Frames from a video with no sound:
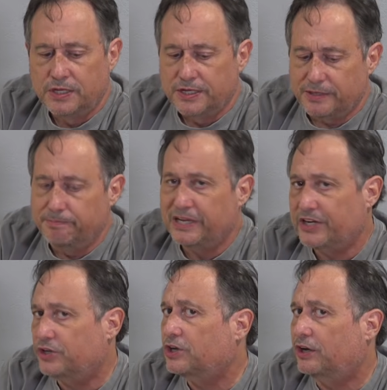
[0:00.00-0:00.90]
The minute you
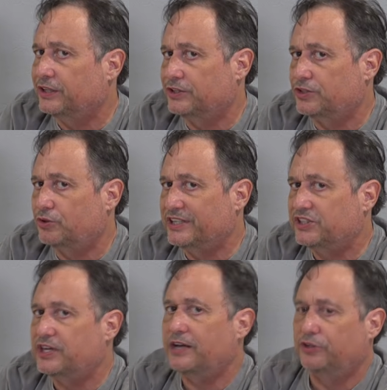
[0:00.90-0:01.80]
call it Detroit
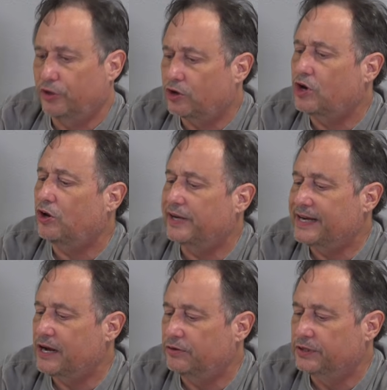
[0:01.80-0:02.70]
style, you're calling
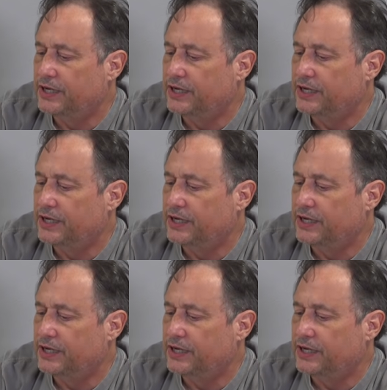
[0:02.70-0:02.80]
out